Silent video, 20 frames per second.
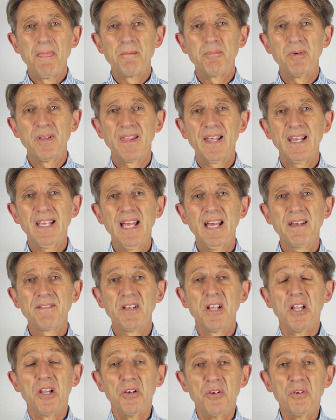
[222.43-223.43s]
but they
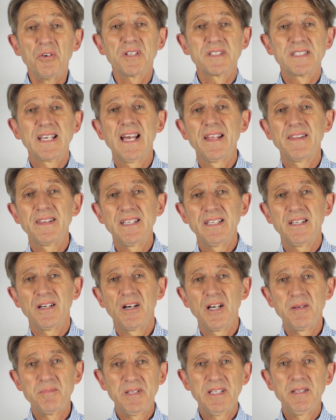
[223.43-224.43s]
have looked at the
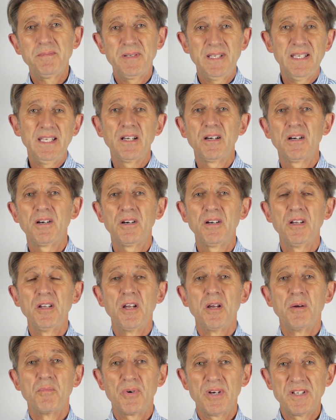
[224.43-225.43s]
IPPR
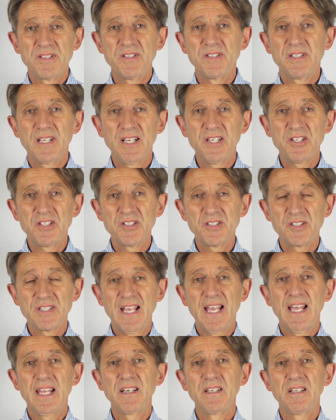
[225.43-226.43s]
presentations
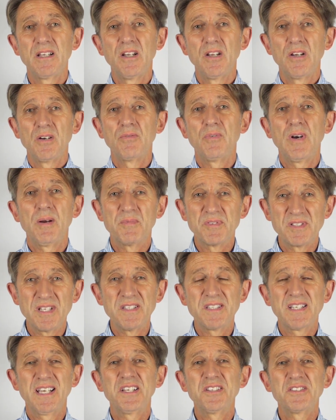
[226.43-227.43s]
and
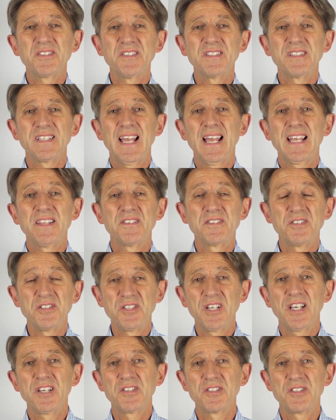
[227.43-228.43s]
representations and
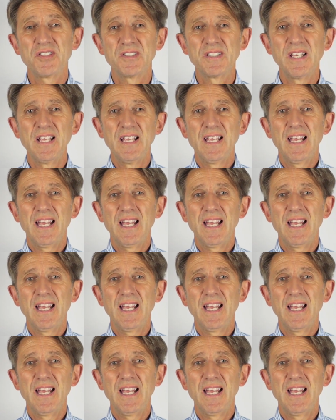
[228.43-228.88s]
suggestions,